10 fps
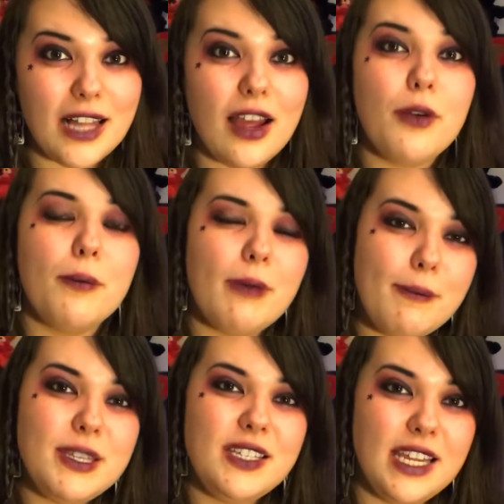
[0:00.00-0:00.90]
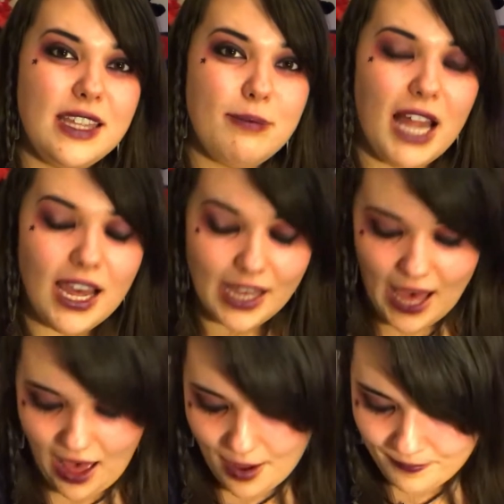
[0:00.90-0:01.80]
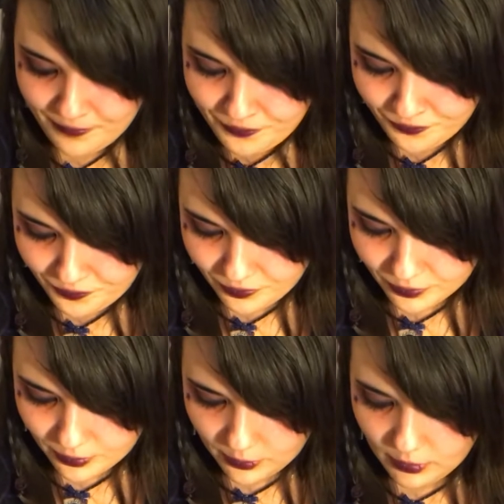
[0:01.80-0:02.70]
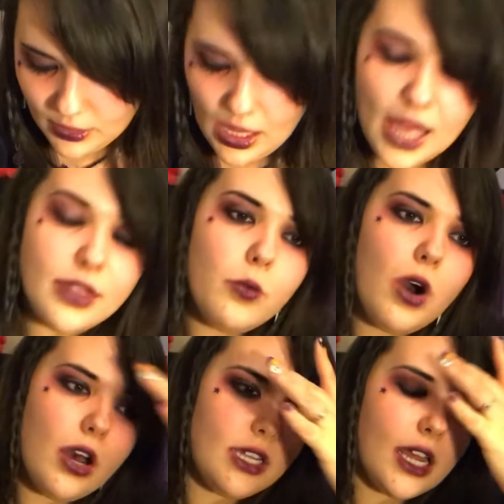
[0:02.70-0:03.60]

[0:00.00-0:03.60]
I remember seeing the Black Cat. And the one,